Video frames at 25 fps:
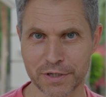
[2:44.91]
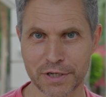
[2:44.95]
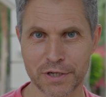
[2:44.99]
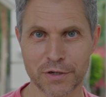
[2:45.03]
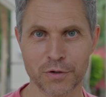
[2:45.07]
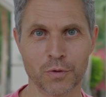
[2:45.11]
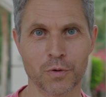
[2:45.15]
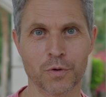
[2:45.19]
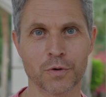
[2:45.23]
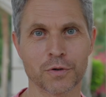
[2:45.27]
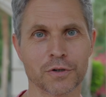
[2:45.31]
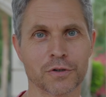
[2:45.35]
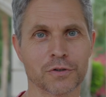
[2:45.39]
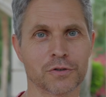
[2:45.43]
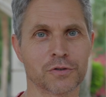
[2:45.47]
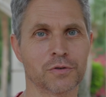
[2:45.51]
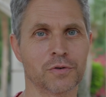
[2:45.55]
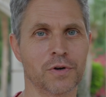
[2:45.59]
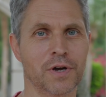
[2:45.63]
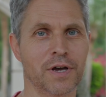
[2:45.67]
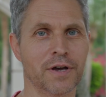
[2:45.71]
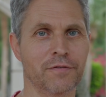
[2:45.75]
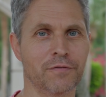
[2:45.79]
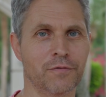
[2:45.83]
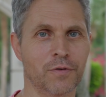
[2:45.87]
in order
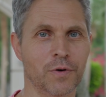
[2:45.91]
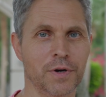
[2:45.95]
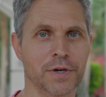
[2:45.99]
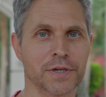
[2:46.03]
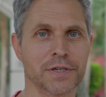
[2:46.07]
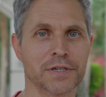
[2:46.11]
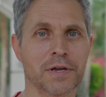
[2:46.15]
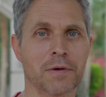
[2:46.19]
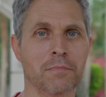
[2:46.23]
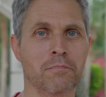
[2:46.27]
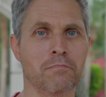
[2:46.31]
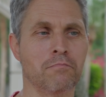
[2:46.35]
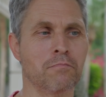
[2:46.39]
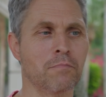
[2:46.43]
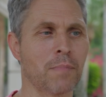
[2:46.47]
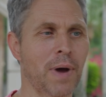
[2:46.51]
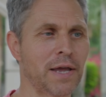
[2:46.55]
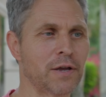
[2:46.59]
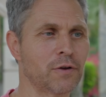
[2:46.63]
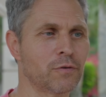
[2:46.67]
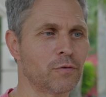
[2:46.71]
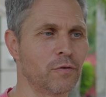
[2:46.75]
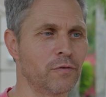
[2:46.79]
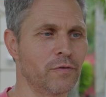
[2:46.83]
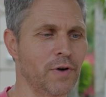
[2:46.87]
to avoid
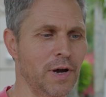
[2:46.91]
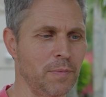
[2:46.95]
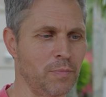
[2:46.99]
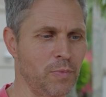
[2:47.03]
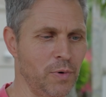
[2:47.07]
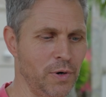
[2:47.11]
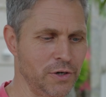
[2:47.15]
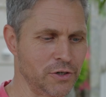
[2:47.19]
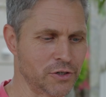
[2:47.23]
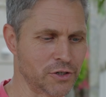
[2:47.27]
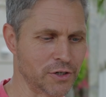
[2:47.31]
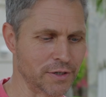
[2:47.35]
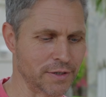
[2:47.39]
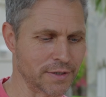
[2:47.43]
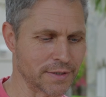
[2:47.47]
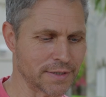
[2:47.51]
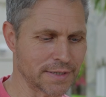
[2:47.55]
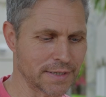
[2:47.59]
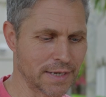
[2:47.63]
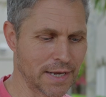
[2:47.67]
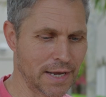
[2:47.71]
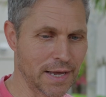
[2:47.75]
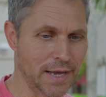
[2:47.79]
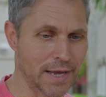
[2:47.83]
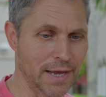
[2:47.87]
micro vibrations,